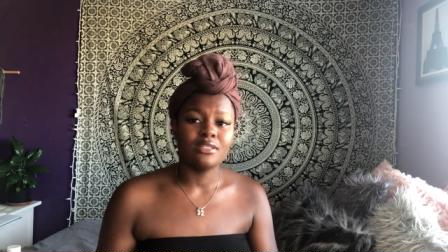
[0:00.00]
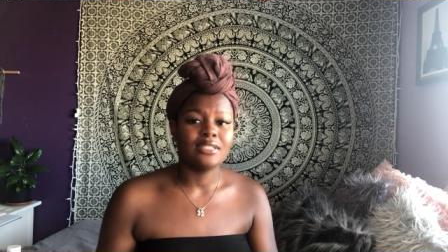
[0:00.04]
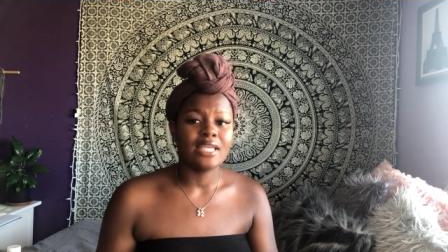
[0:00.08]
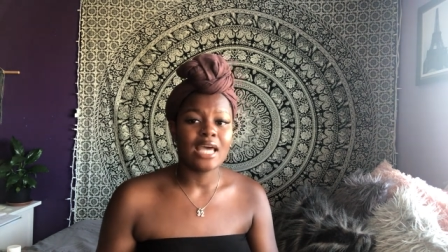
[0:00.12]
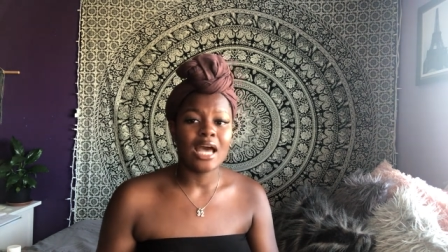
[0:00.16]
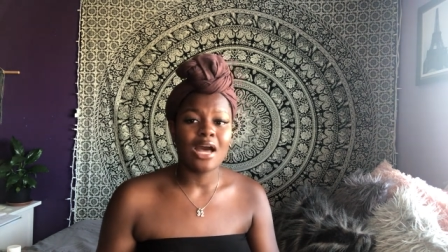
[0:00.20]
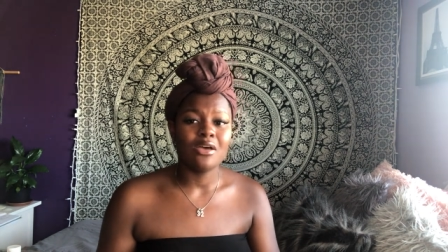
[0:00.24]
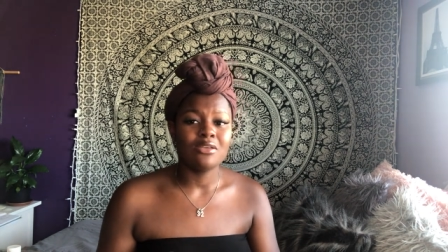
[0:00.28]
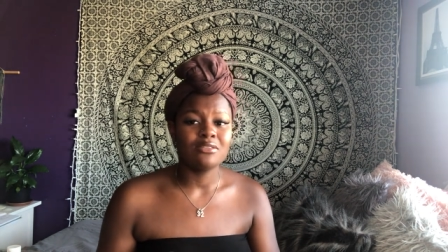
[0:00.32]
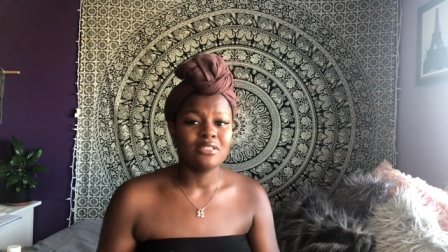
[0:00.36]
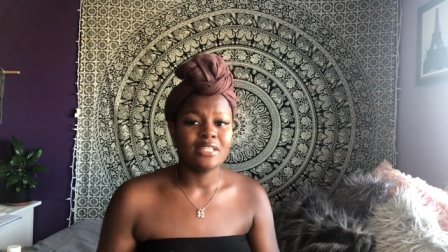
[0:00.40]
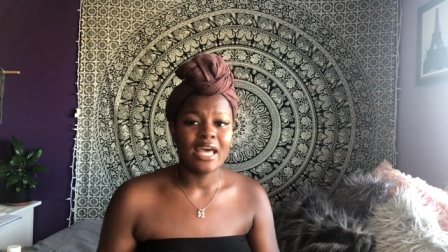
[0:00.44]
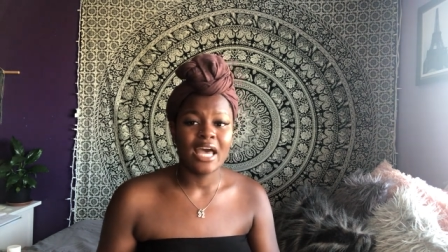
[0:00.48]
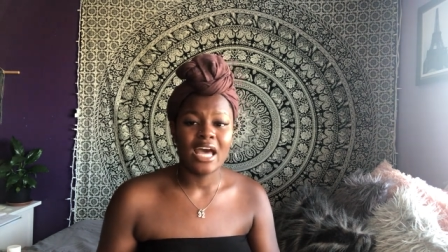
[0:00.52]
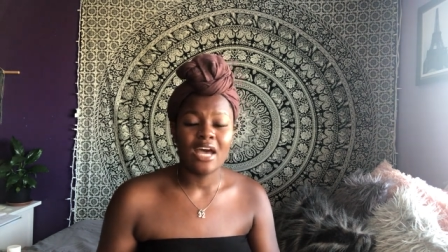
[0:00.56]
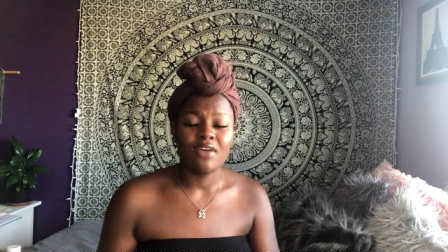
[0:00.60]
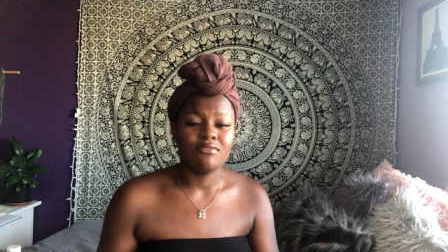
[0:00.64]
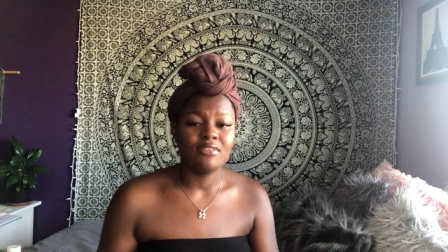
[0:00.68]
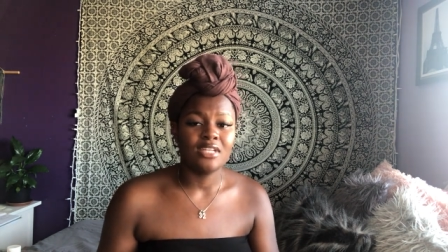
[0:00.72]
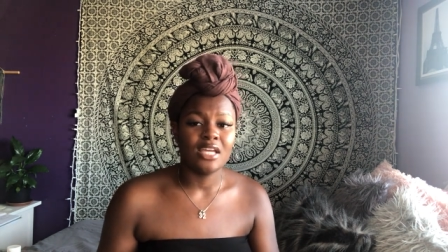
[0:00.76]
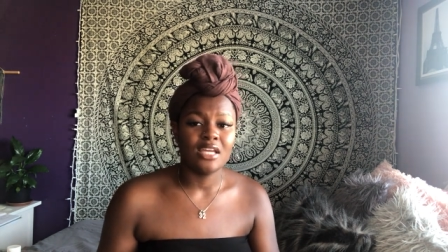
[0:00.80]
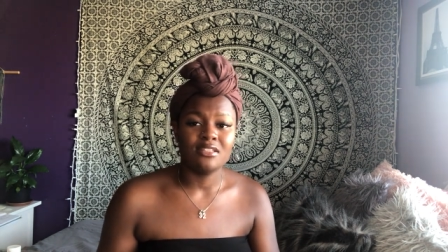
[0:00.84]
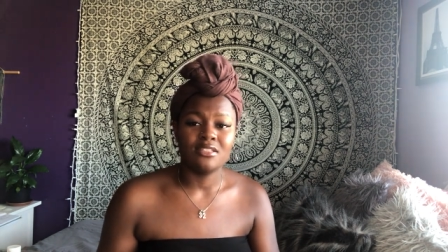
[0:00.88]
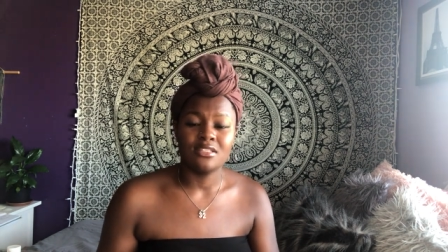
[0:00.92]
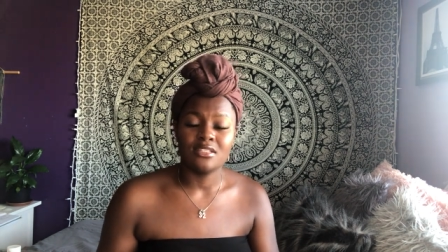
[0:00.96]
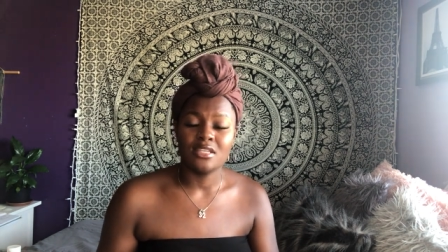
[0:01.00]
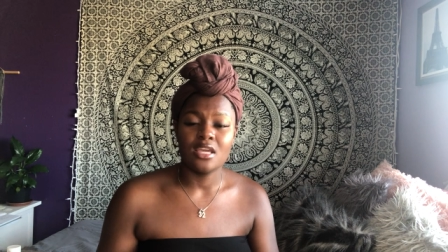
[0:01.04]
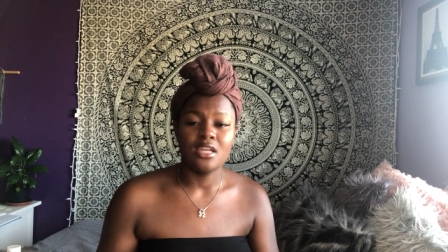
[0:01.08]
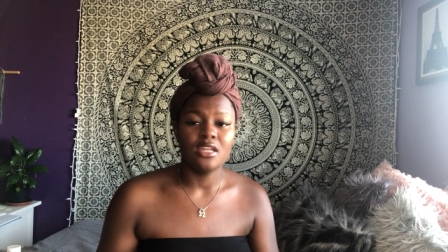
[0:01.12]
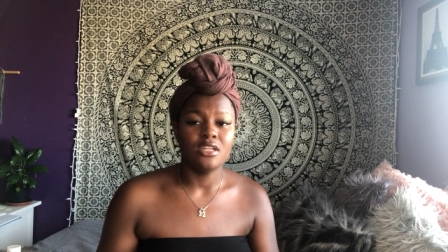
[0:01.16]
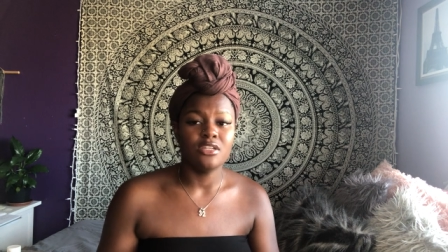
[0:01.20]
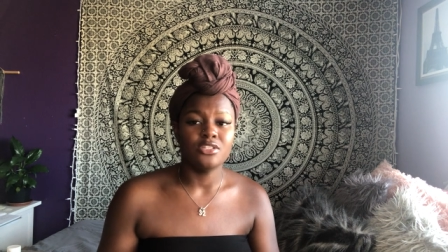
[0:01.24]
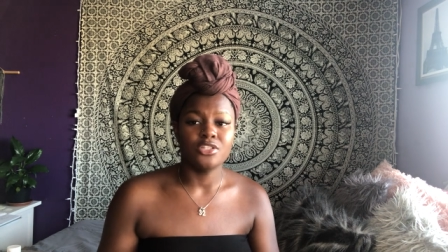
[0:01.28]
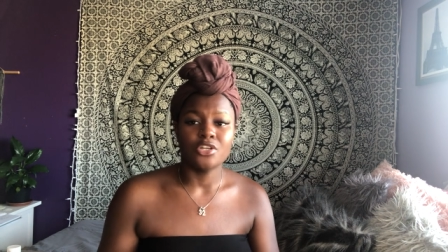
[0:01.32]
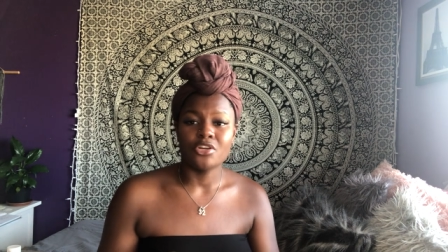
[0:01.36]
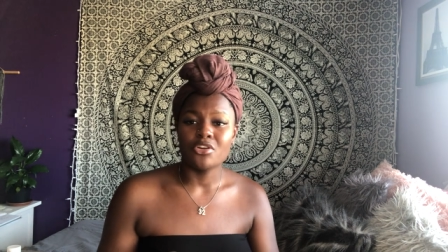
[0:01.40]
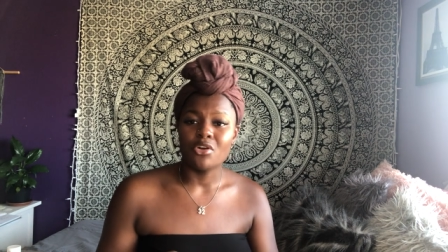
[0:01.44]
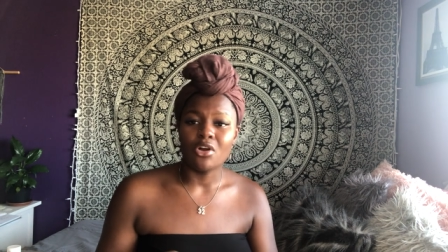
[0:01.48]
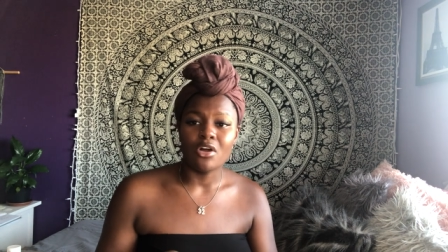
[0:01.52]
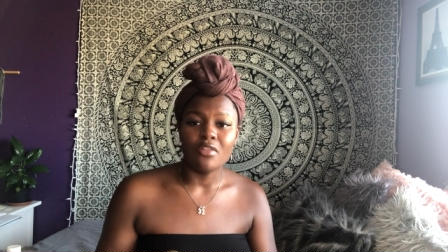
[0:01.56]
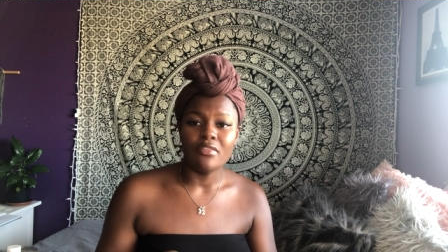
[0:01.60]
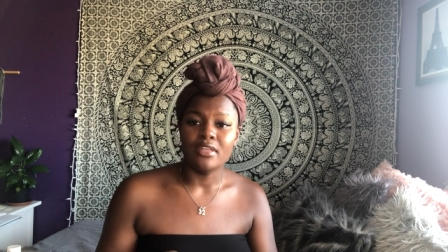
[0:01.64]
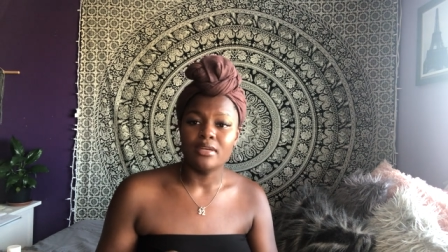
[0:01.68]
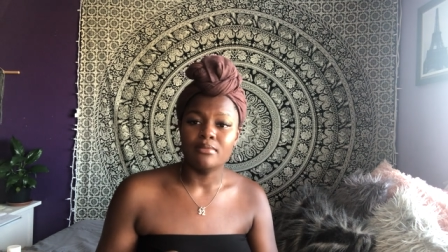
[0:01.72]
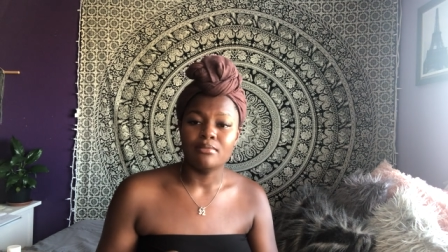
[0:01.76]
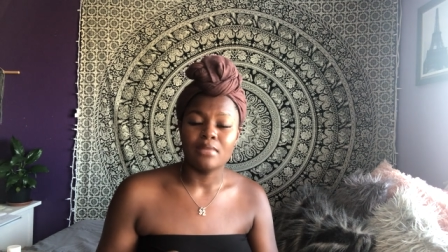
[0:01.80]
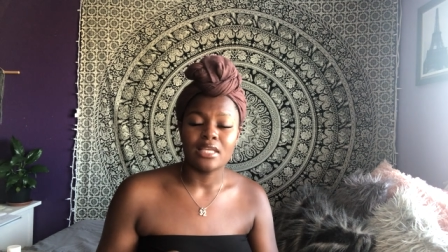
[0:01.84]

towels that have dead skin and dirt on them.